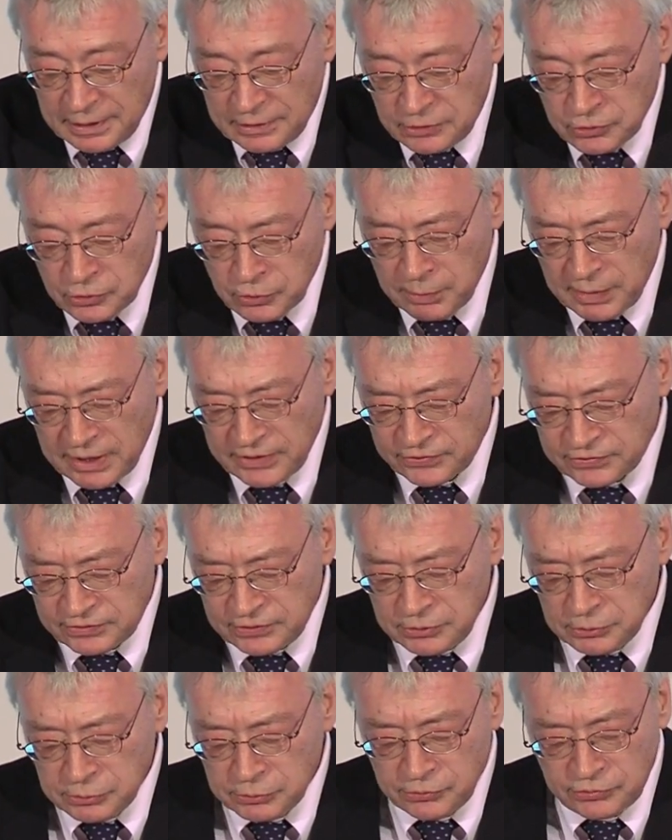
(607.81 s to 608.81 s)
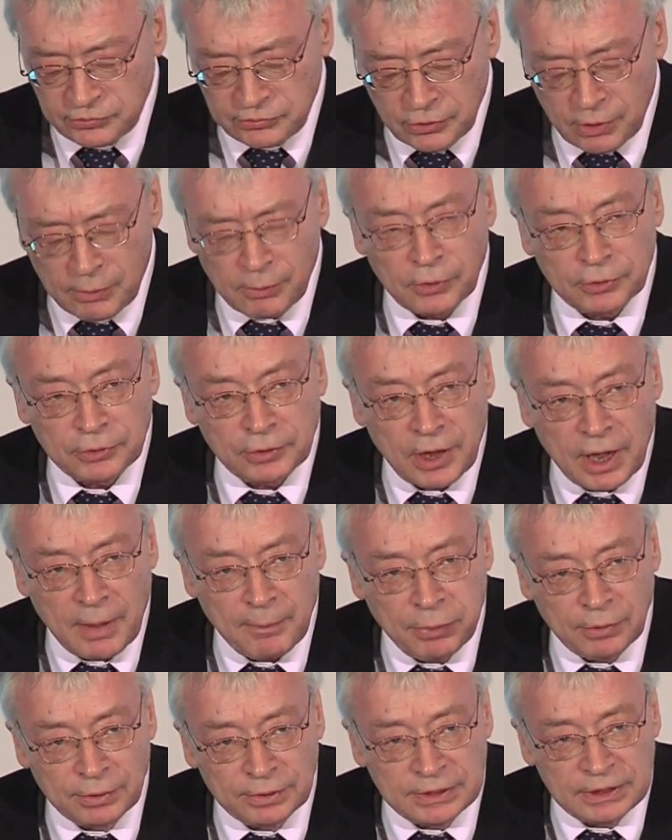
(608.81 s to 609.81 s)
you must use your
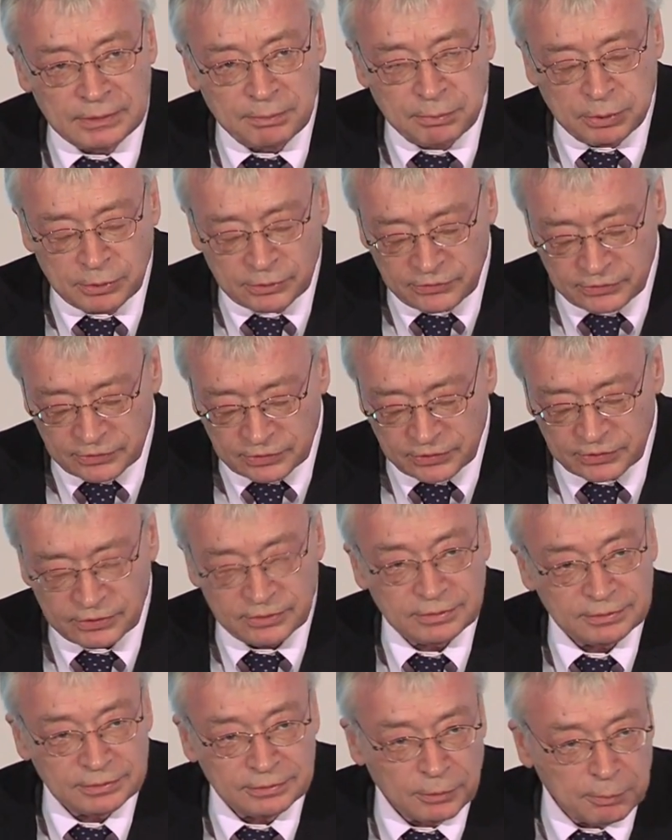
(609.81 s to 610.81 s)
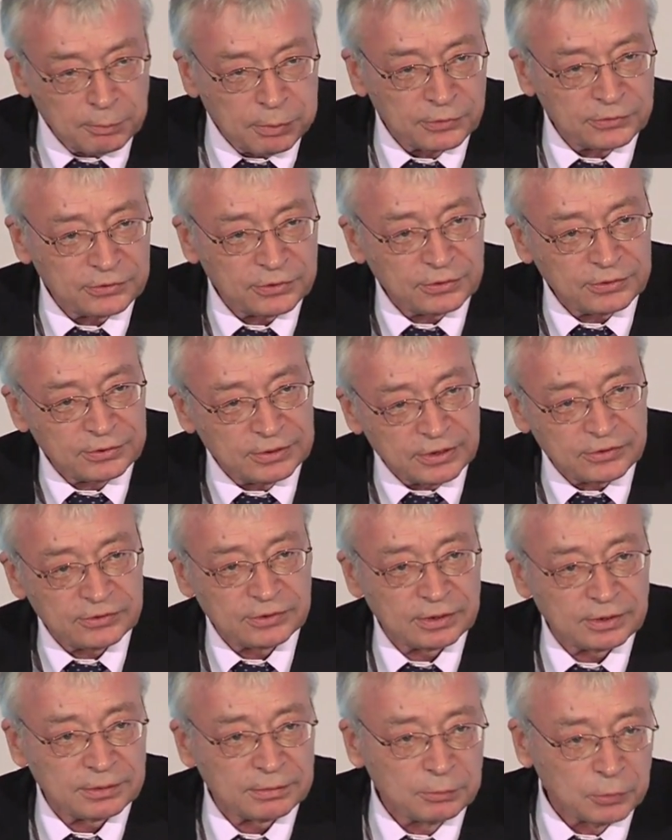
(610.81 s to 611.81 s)
monopoly position, your position as
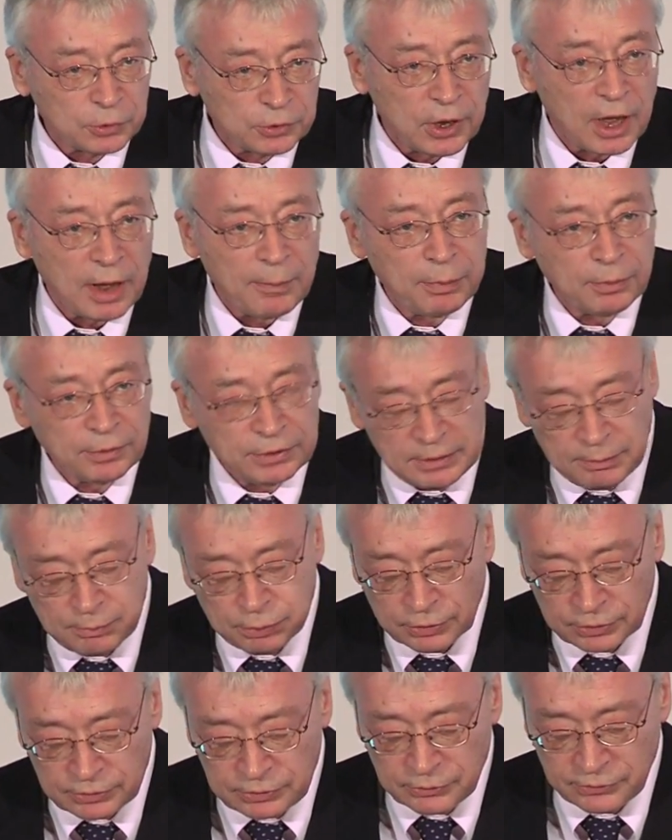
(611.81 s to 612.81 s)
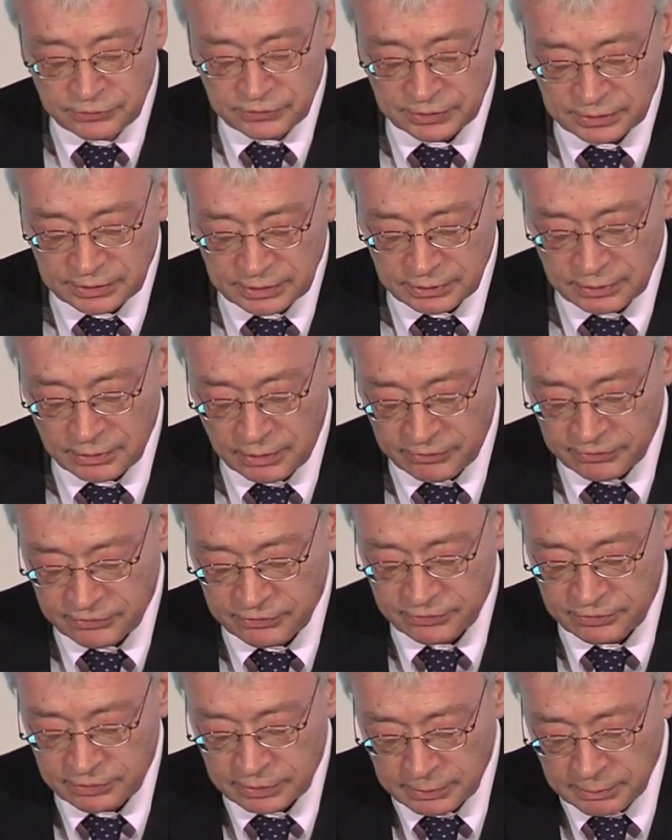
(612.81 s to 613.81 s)
a monopoly producer
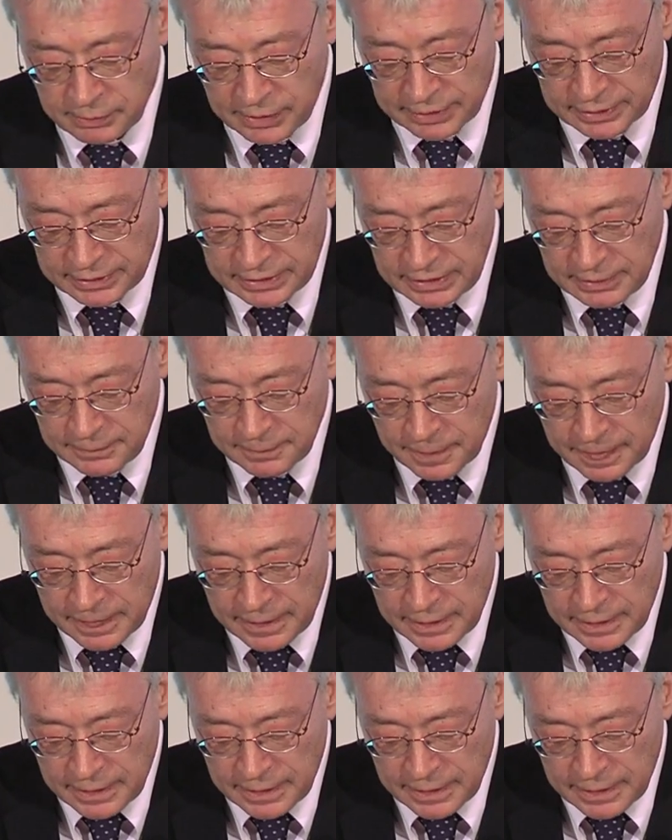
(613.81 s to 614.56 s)
of money,